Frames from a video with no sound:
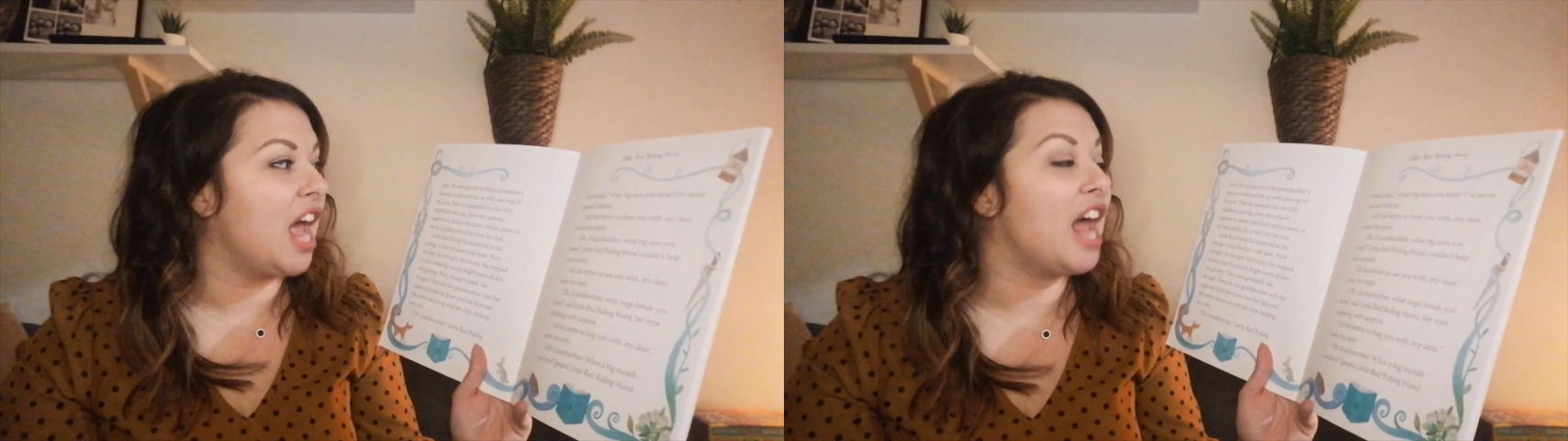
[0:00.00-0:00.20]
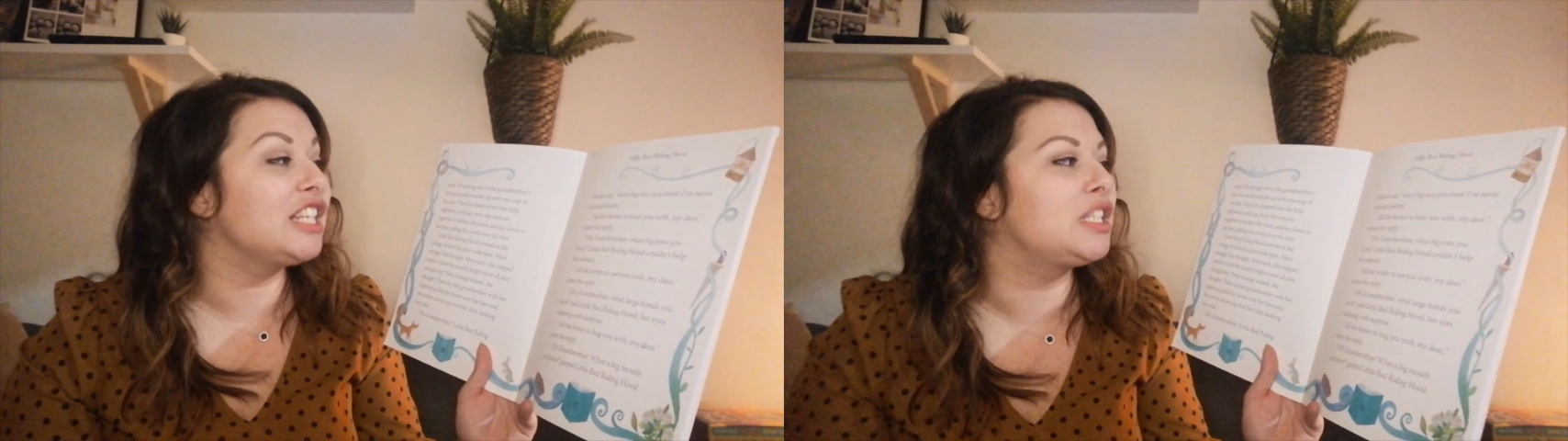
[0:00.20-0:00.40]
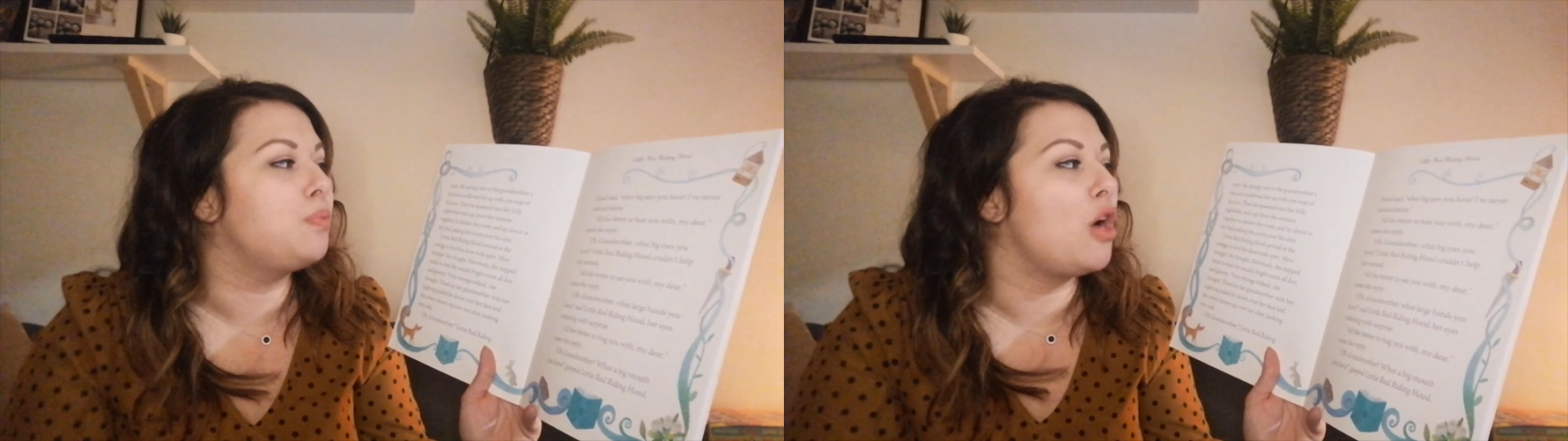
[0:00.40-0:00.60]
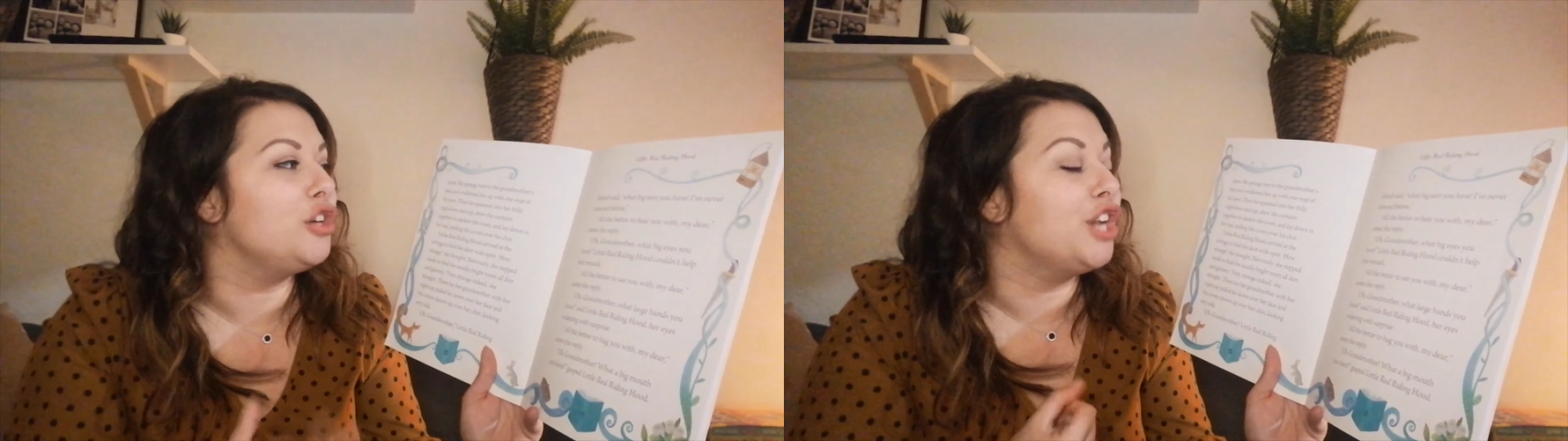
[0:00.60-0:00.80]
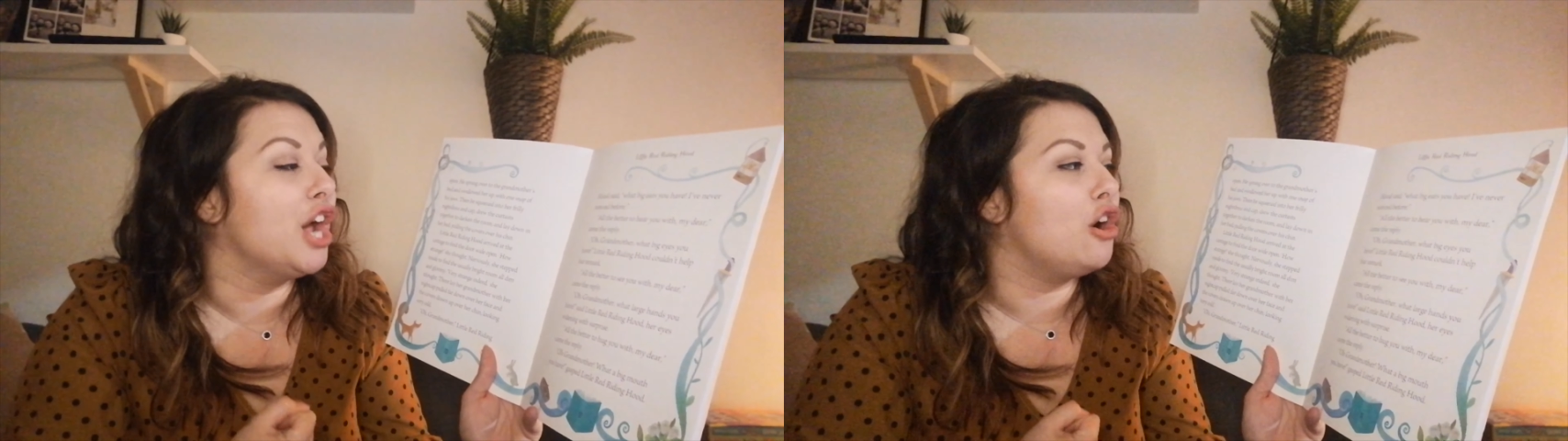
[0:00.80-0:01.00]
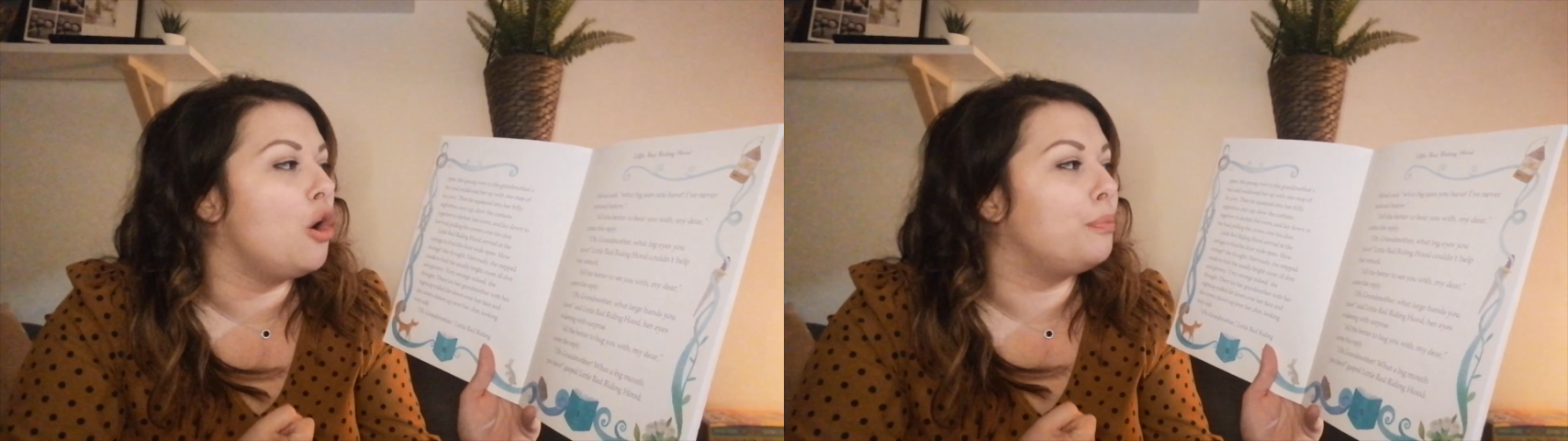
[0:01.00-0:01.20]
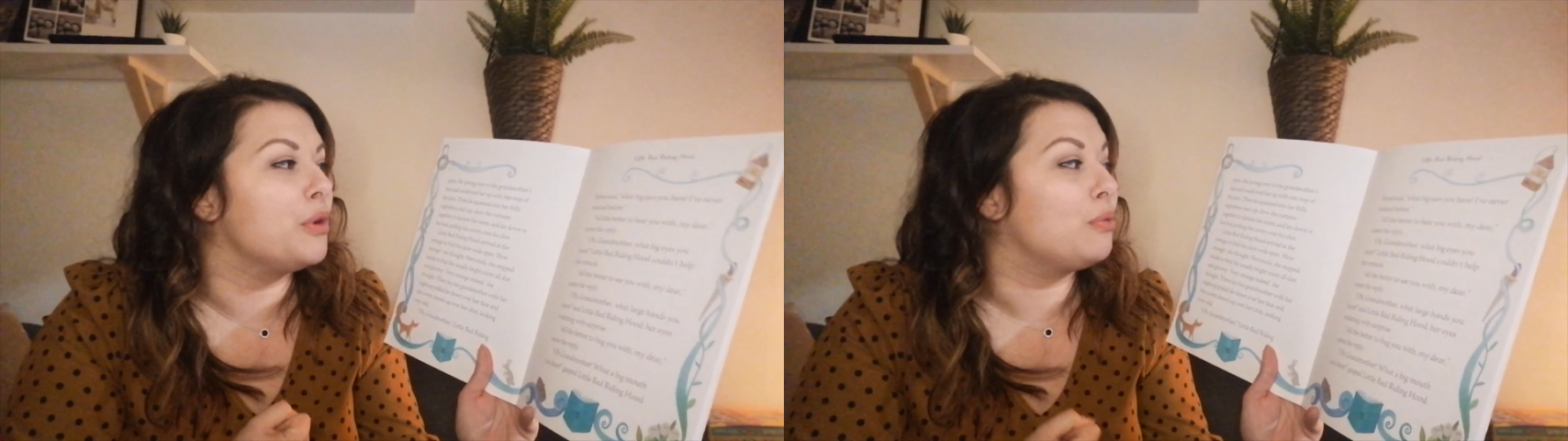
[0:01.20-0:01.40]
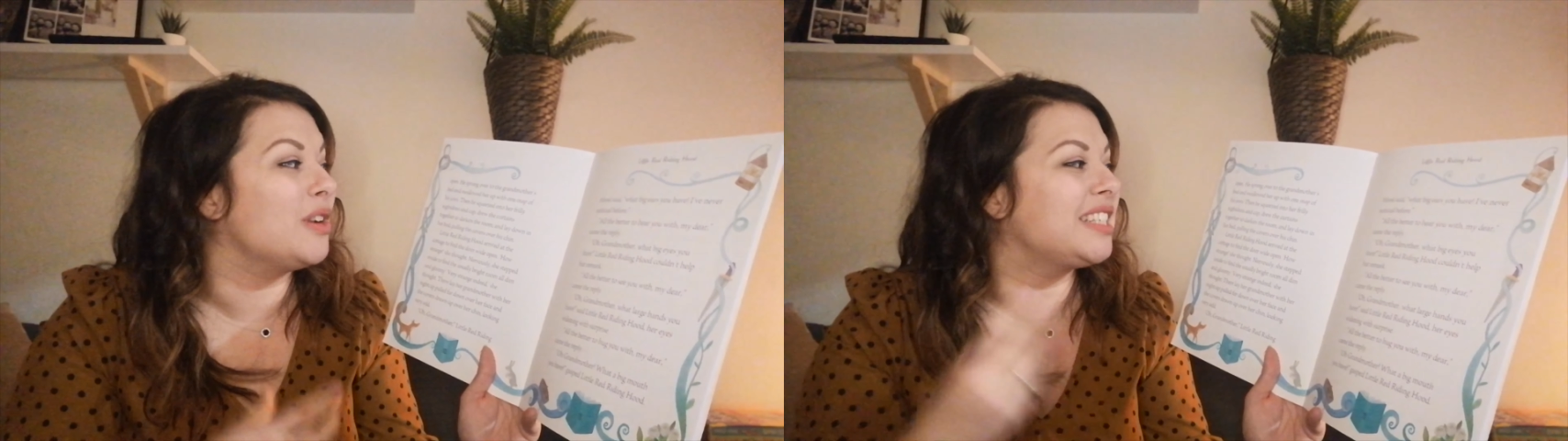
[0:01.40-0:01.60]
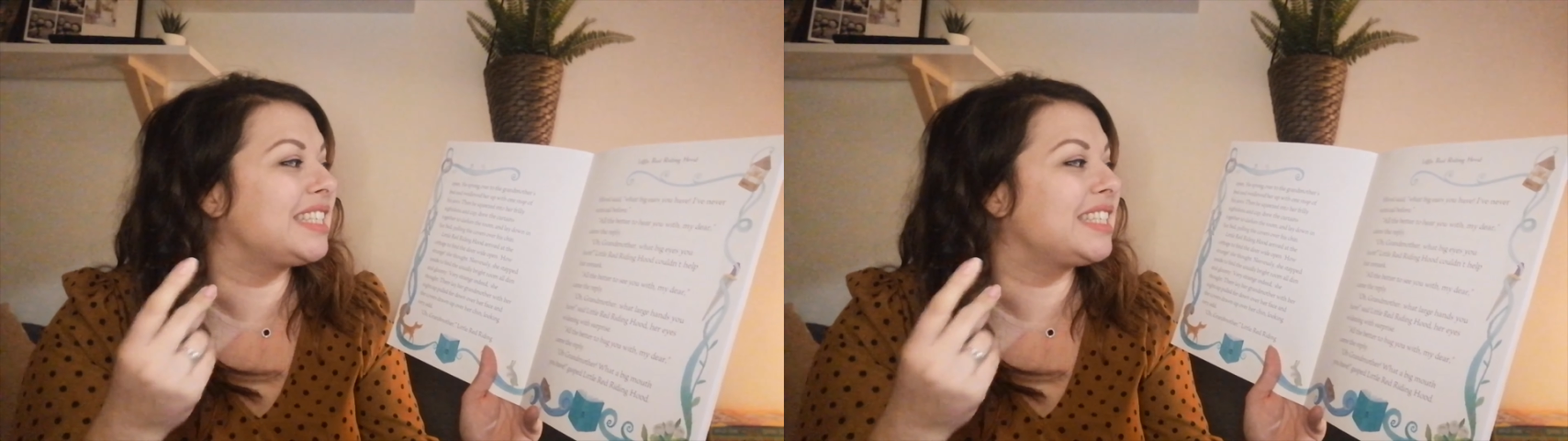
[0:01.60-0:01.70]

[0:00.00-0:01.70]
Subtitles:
and swallowed her up with one